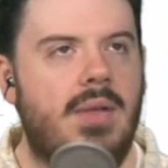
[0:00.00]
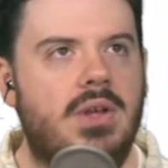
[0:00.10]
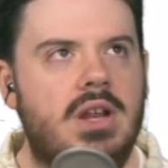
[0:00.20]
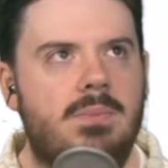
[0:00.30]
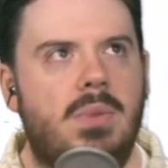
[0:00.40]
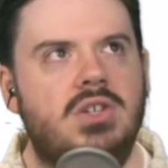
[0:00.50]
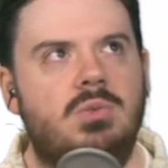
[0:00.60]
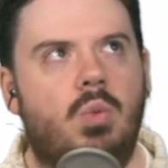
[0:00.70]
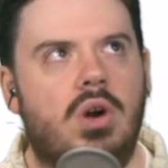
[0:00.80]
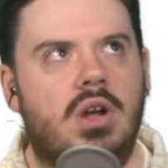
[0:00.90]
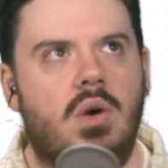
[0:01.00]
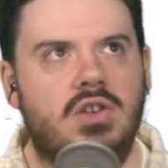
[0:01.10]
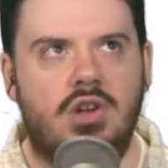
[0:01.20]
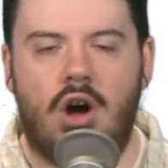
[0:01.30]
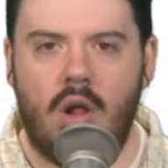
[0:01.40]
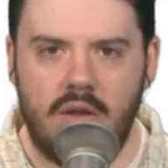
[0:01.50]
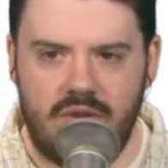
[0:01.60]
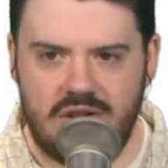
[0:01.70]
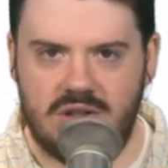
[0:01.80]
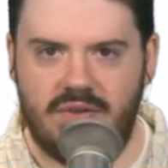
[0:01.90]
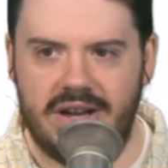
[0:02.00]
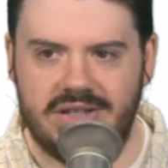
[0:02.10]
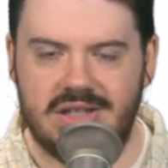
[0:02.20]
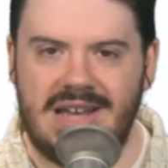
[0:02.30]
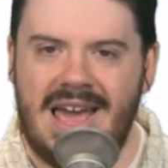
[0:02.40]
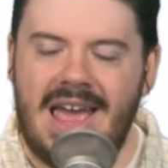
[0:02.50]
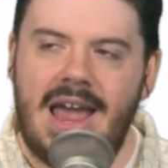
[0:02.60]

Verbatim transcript: and that it must work across all of these devices.